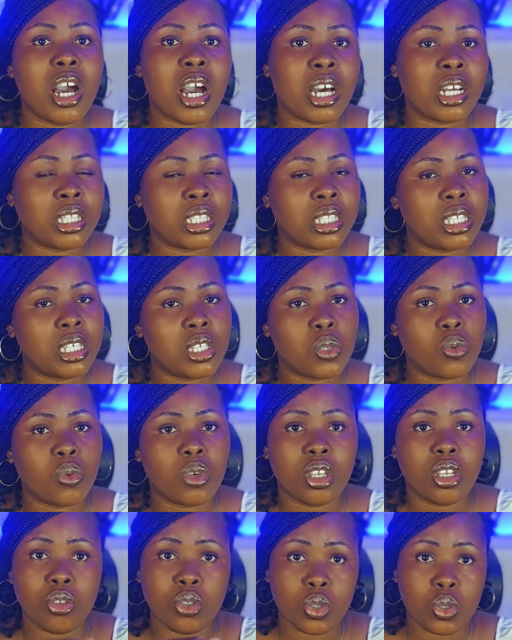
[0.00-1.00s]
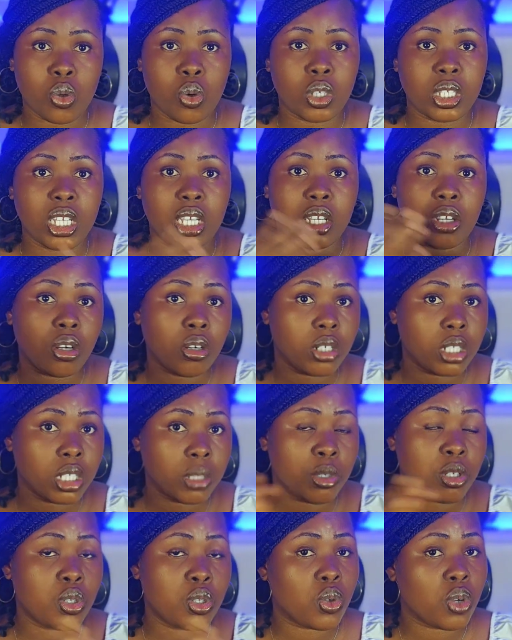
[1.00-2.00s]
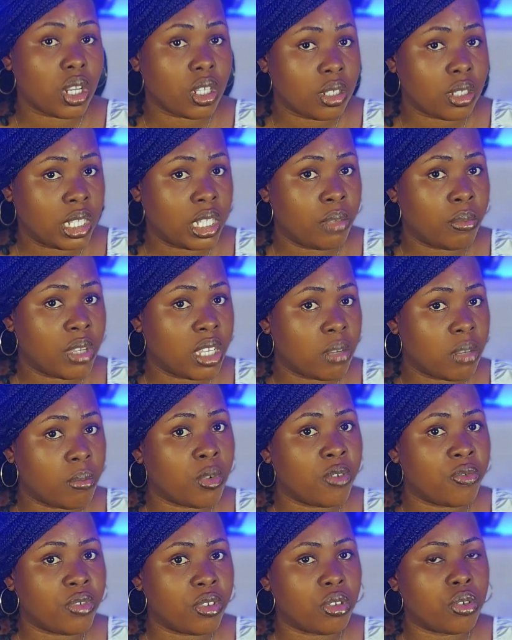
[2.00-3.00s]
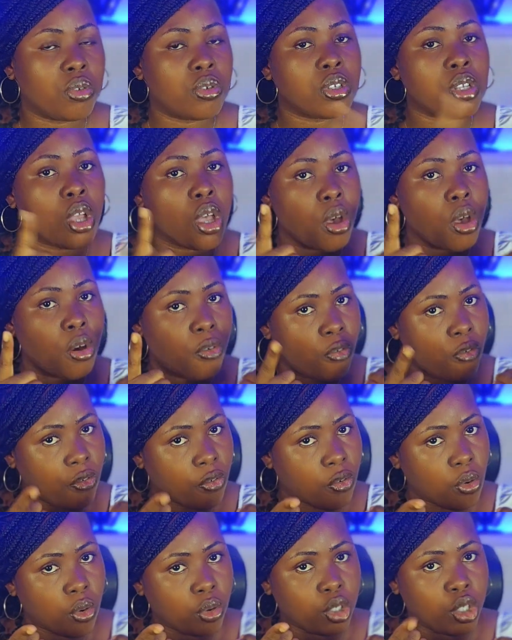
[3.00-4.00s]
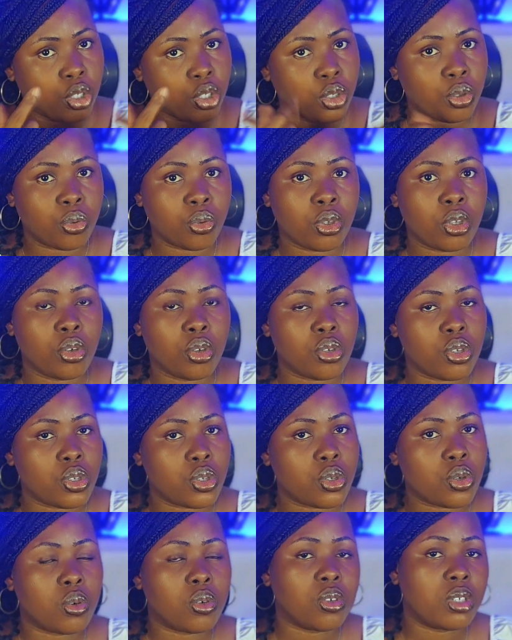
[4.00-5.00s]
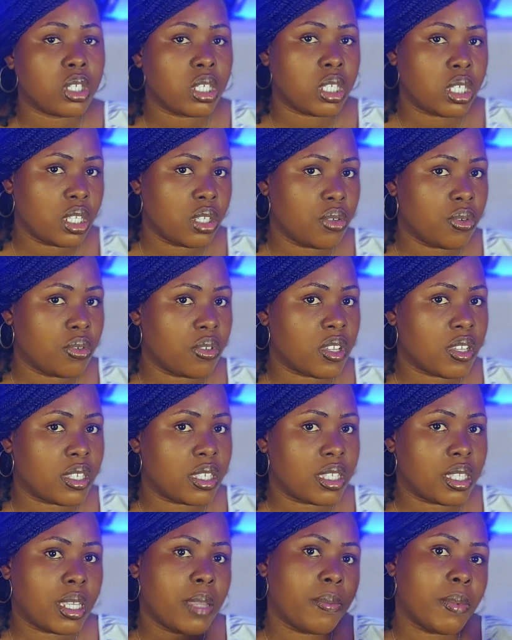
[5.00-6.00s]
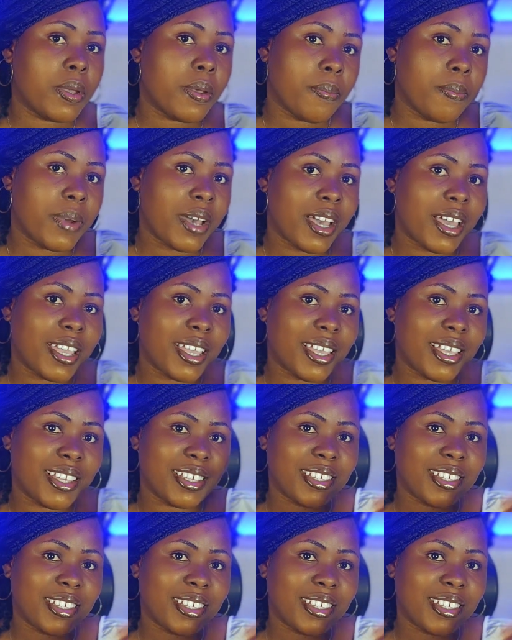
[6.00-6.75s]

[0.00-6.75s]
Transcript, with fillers: And this will in turn encourage me to actually make more videos for you. So see you next time. Bye.